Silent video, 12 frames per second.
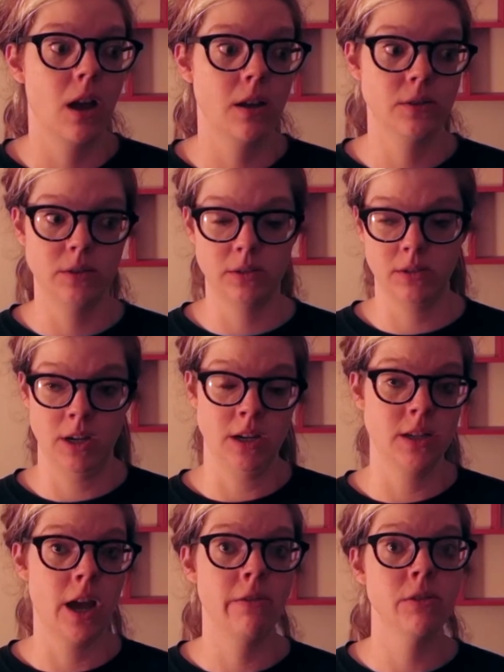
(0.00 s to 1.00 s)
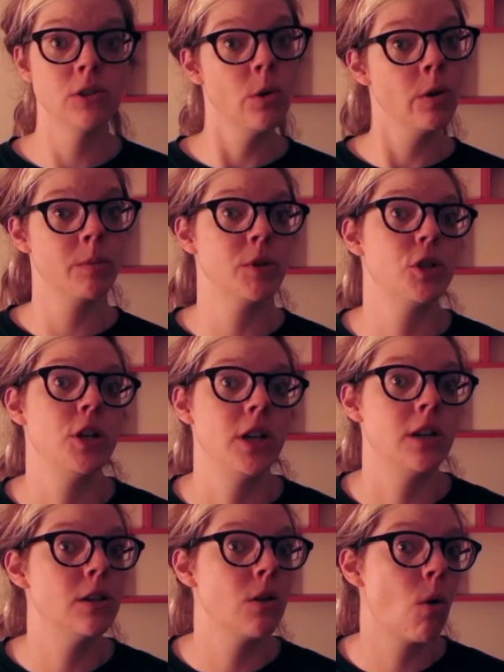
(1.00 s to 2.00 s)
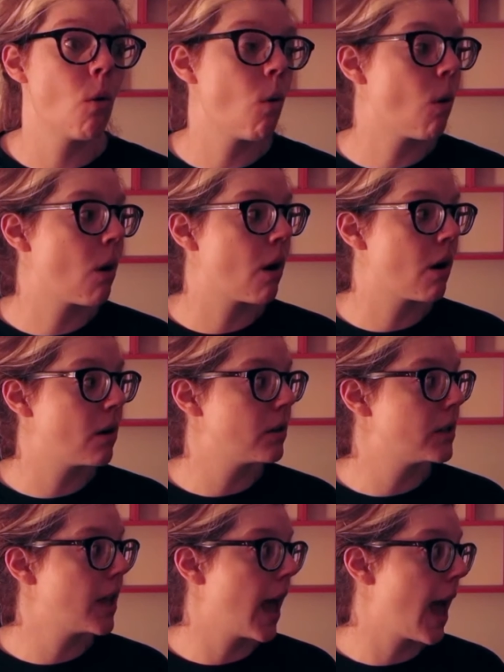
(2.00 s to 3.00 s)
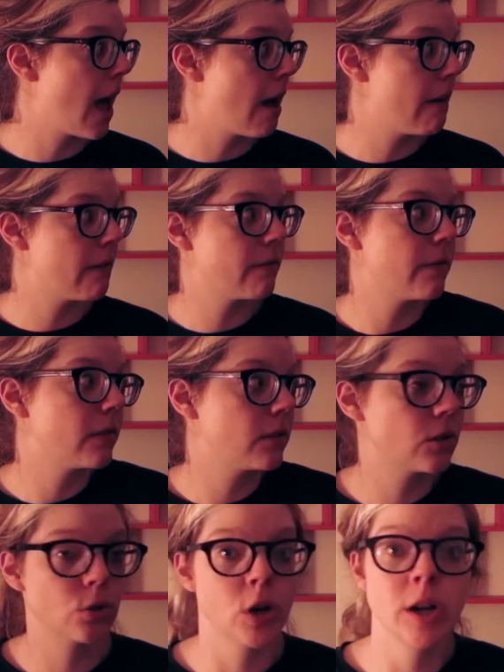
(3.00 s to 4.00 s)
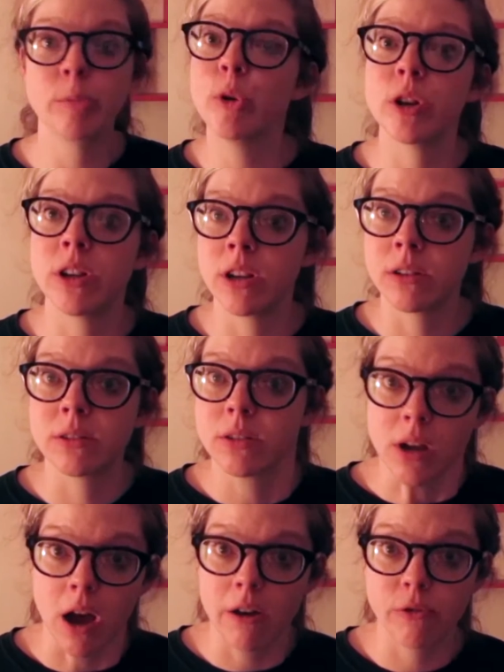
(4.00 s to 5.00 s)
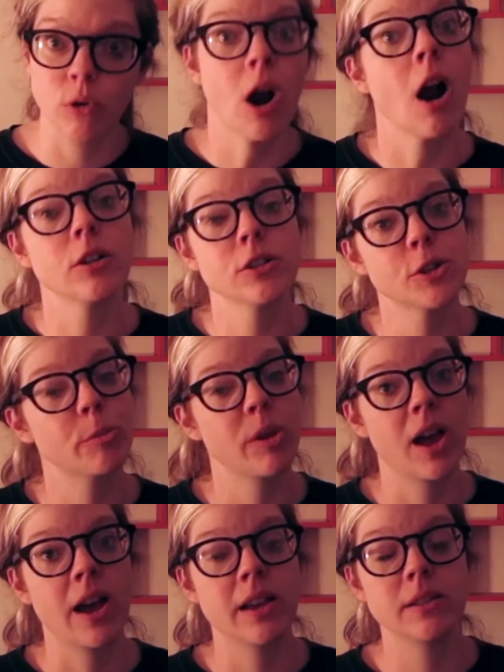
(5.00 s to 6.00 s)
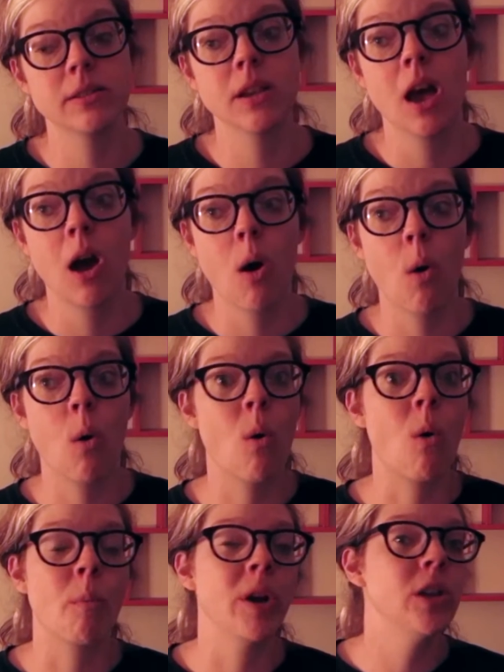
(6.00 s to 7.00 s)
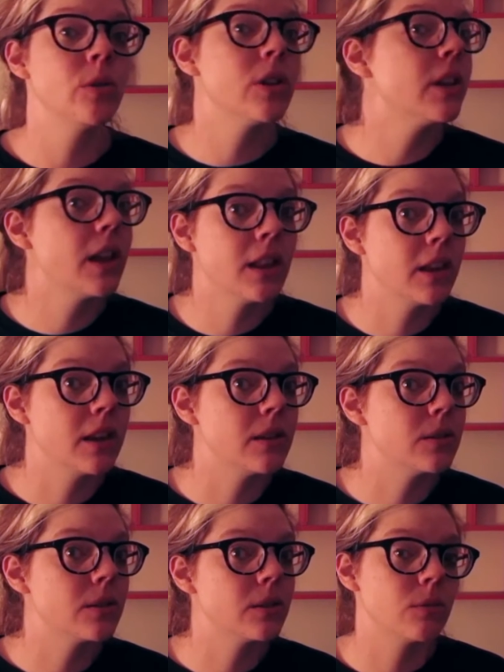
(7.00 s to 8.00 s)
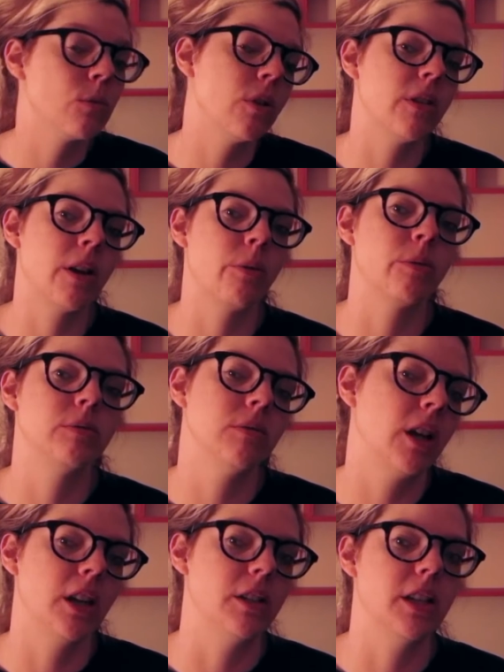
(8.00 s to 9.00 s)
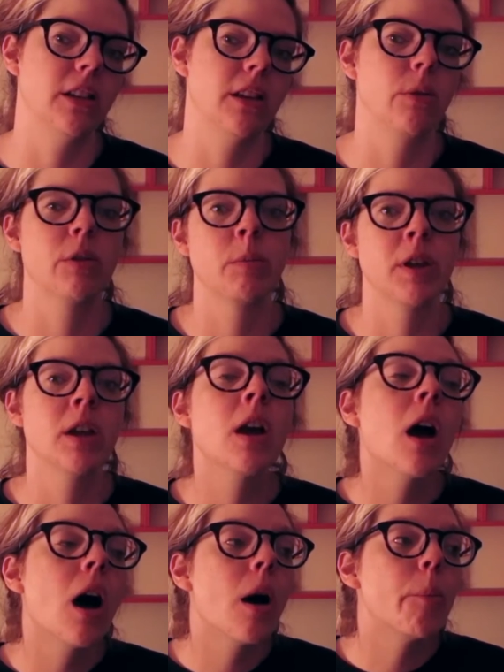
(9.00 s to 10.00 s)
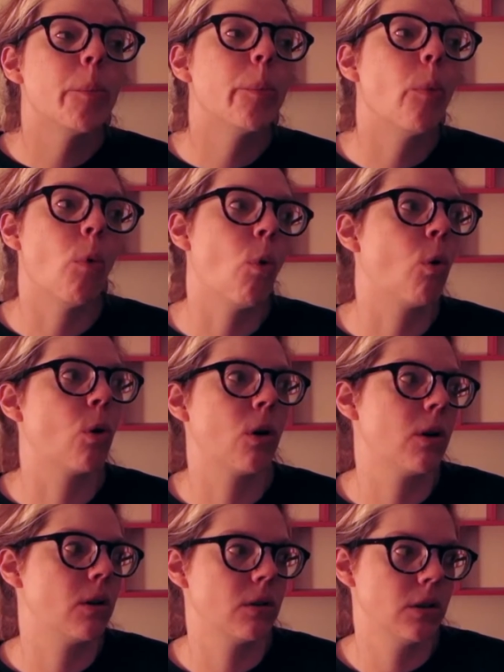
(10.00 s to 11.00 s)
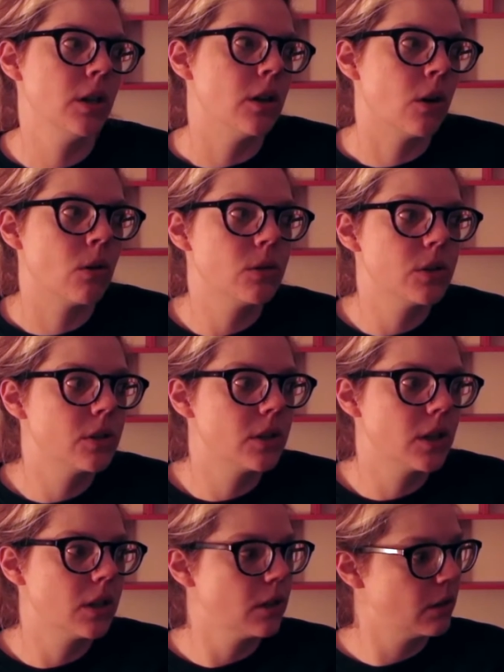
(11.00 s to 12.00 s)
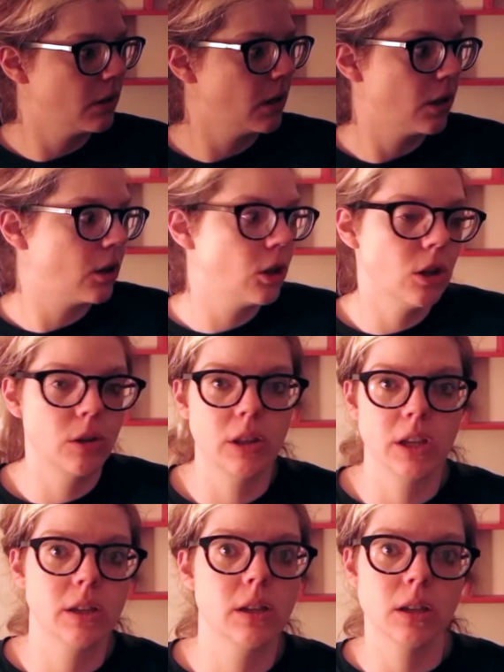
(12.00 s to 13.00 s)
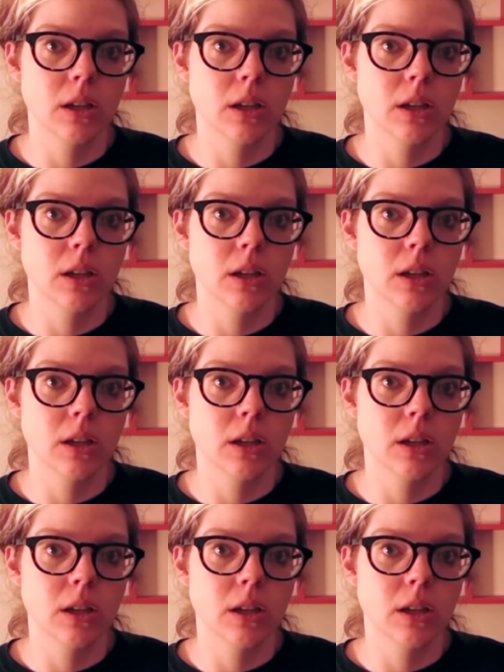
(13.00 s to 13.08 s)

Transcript: a need to have a sewing machine or to have screen printing stuff or art supplies or my ukuleles, well that I could take that with me, or you know just cl like